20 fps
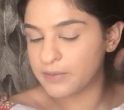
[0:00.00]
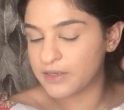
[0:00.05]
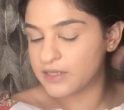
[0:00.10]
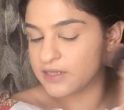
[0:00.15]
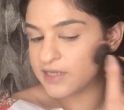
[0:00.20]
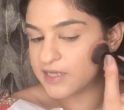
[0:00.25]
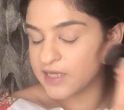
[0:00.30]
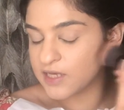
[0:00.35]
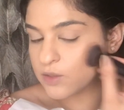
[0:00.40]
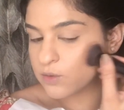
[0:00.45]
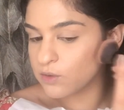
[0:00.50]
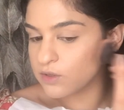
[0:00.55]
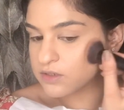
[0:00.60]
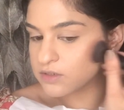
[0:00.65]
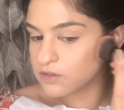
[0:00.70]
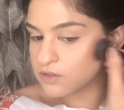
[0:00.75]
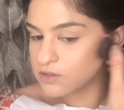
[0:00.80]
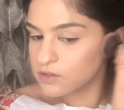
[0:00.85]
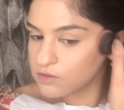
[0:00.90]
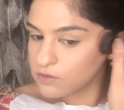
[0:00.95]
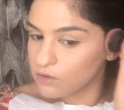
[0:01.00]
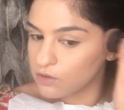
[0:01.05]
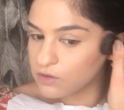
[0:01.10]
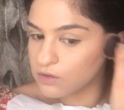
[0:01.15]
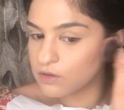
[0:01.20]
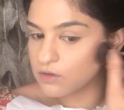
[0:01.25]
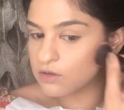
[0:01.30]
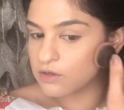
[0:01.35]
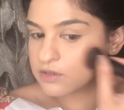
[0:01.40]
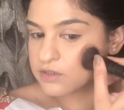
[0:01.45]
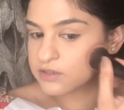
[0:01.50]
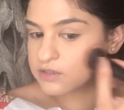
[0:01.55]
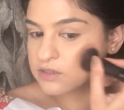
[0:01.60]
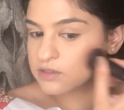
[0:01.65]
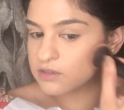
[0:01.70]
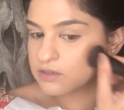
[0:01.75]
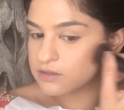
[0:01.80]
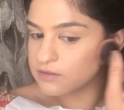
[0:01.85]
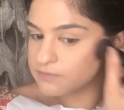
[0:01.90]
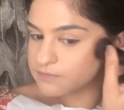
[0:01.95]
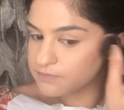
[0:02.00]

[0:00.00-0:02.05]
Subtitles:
liquid contour or the